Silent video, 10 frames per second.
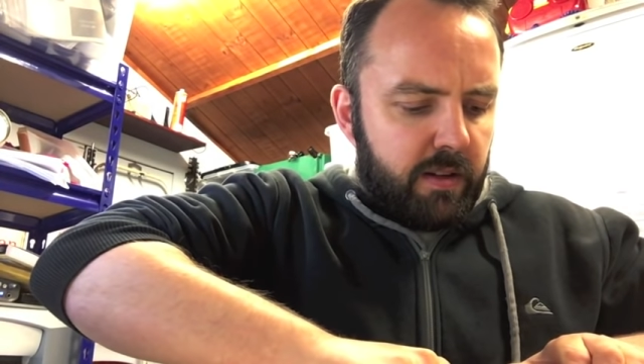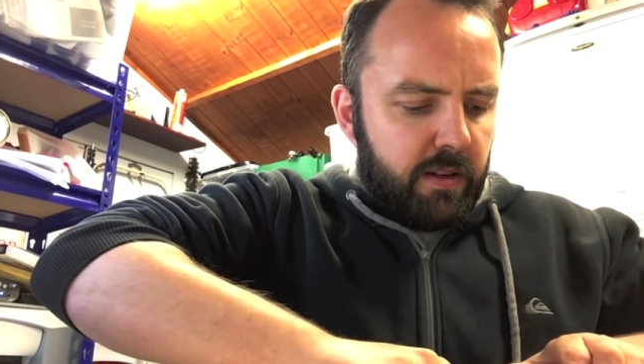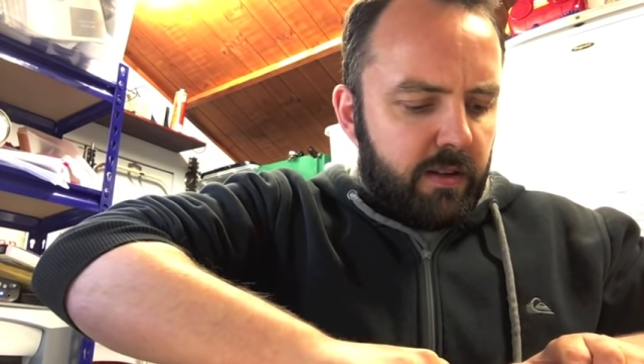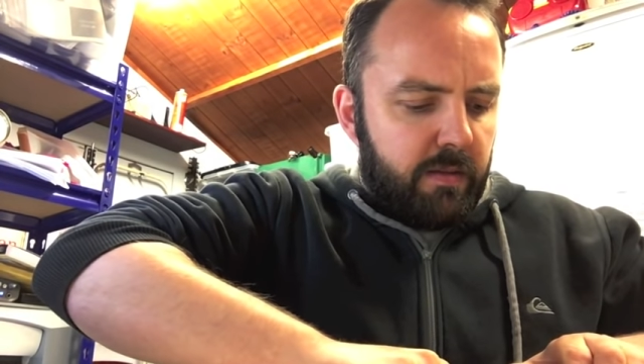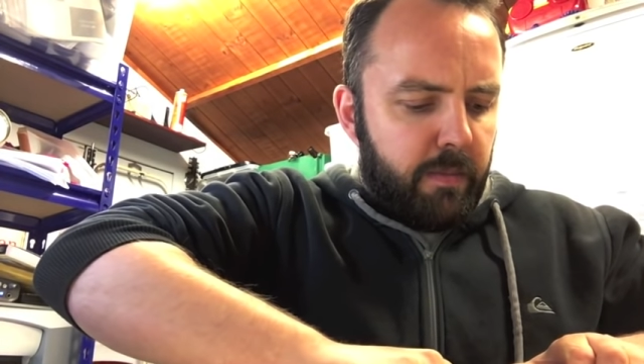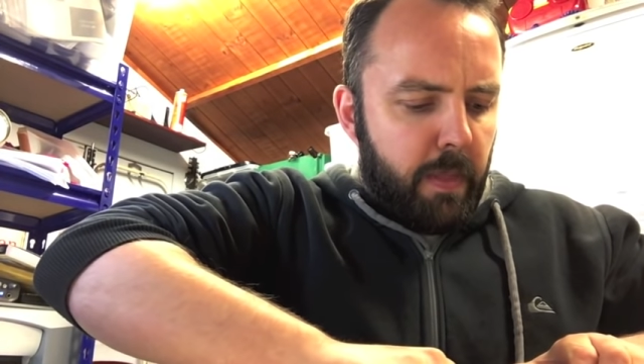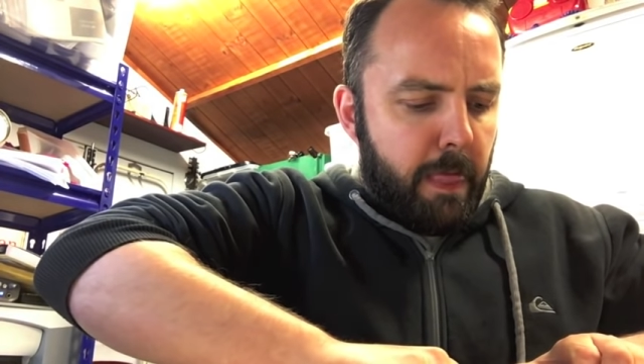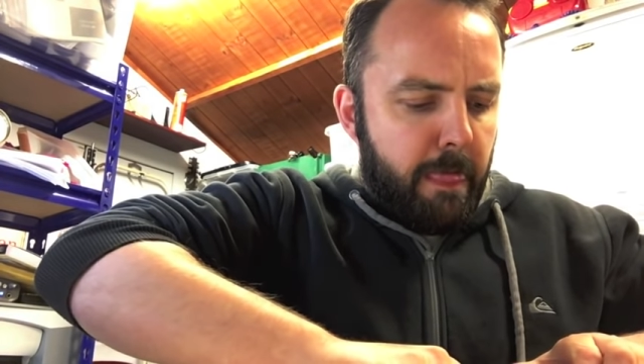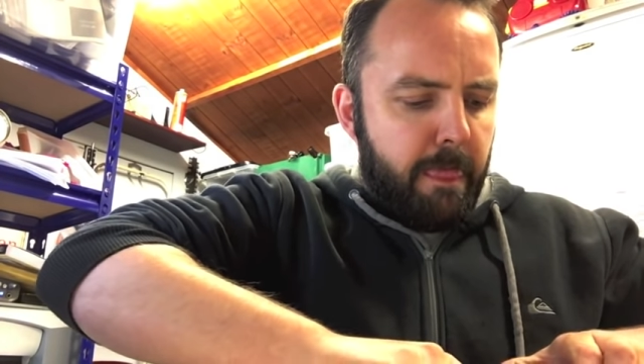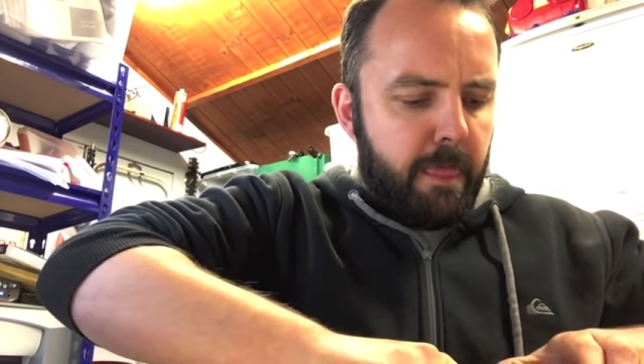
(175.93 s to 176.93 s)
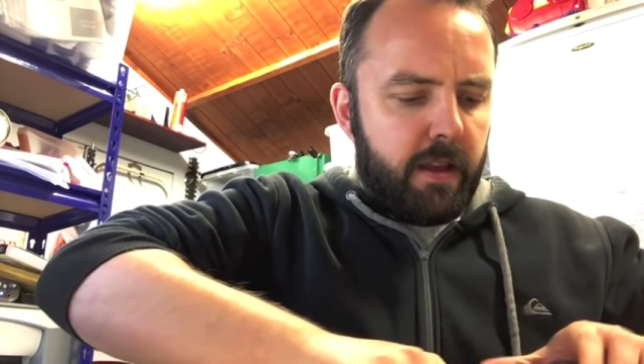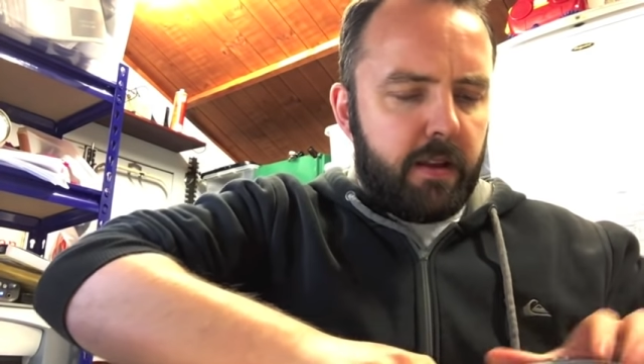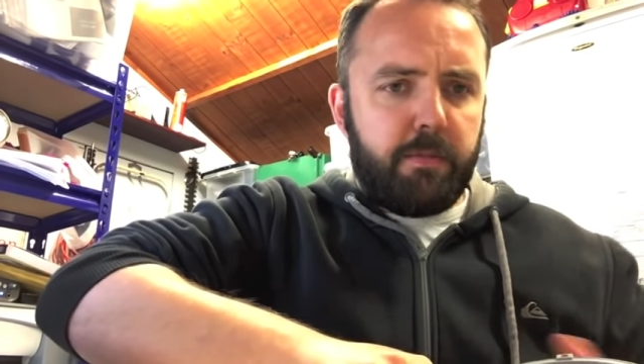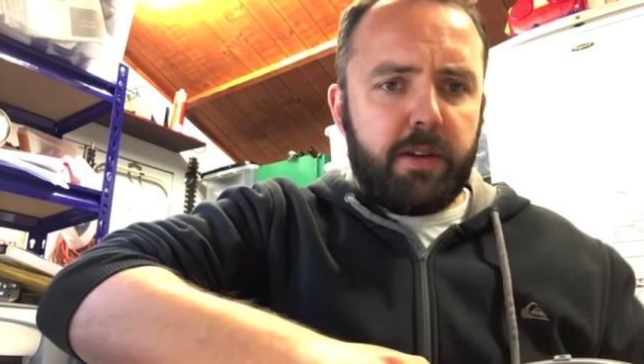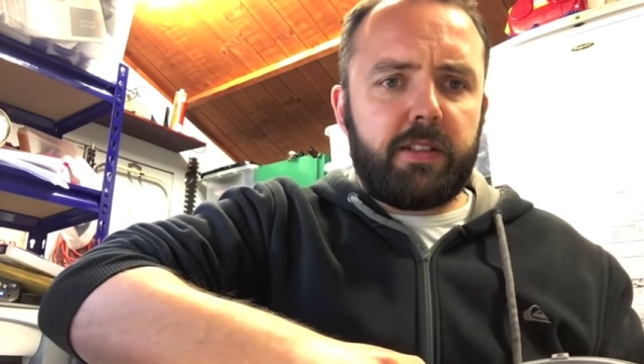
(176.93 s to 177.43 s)

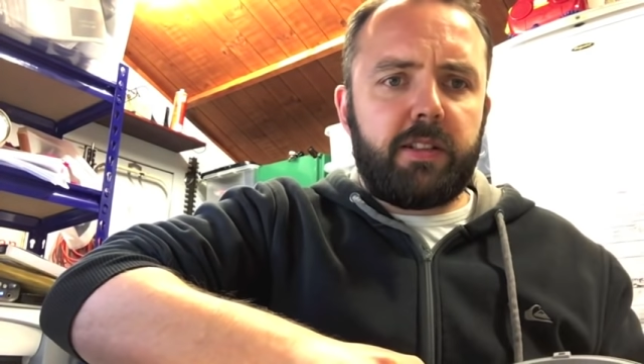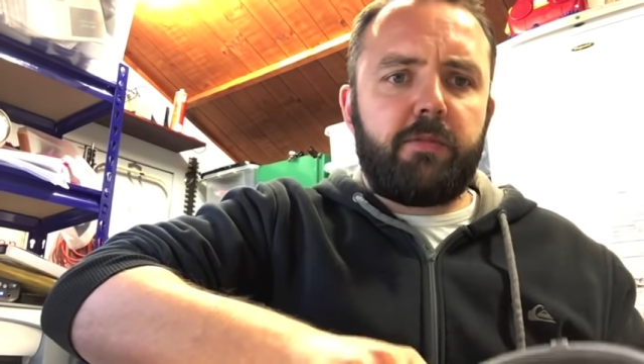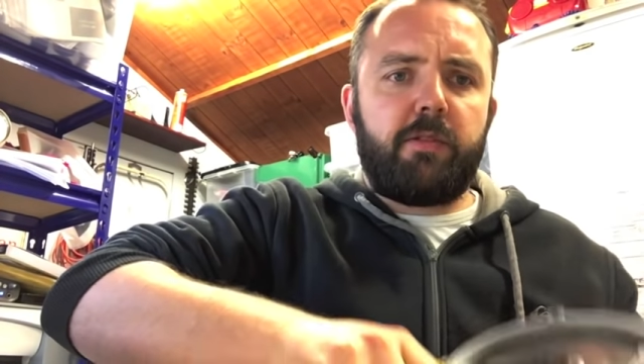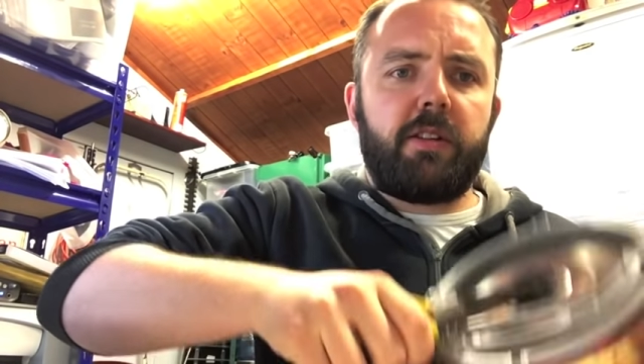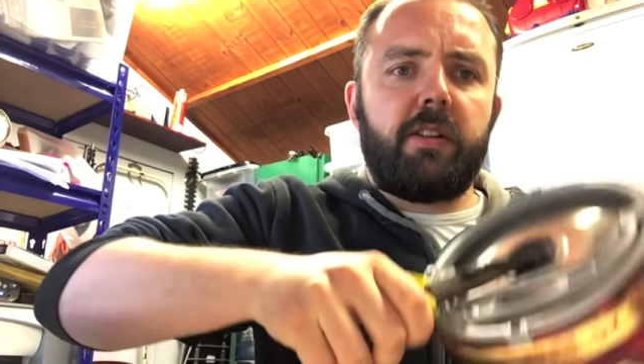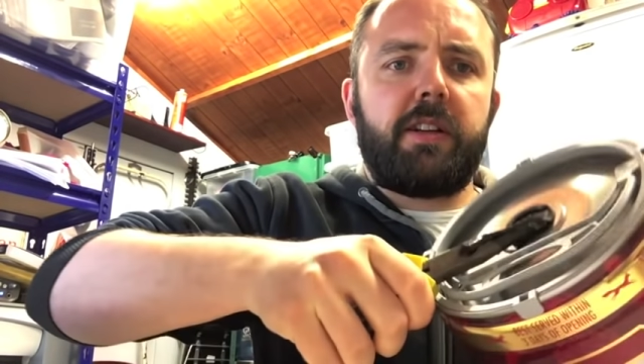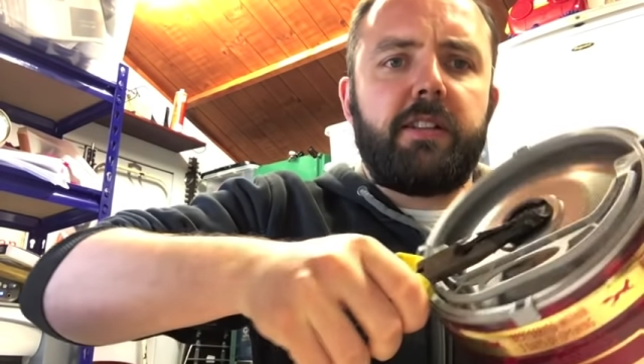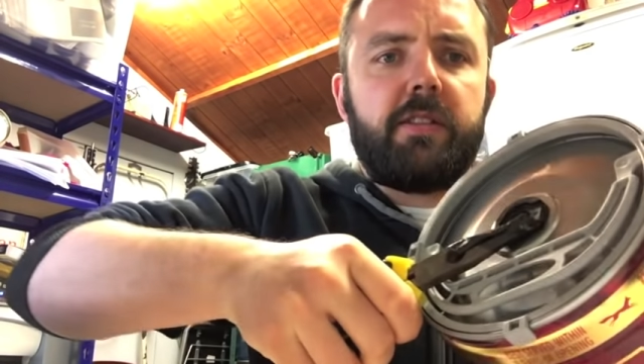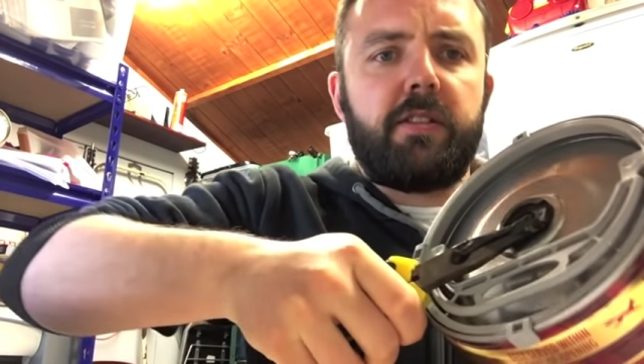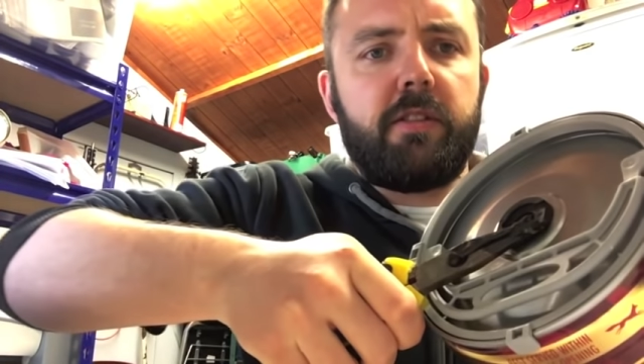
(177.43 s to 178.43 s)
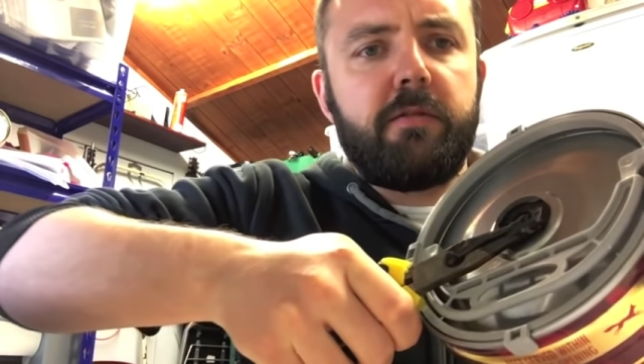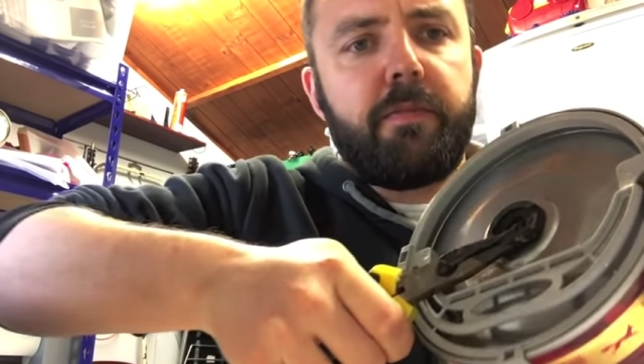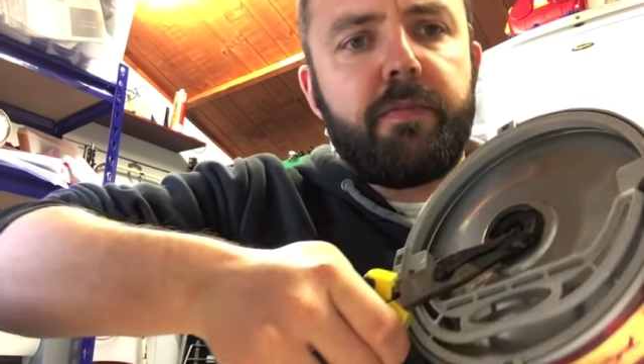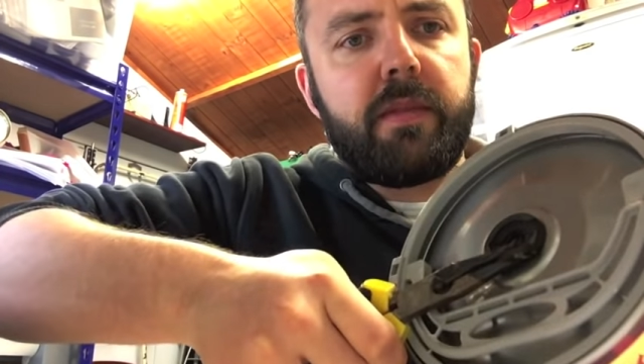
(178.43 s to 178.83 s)
And basically what you're looking to do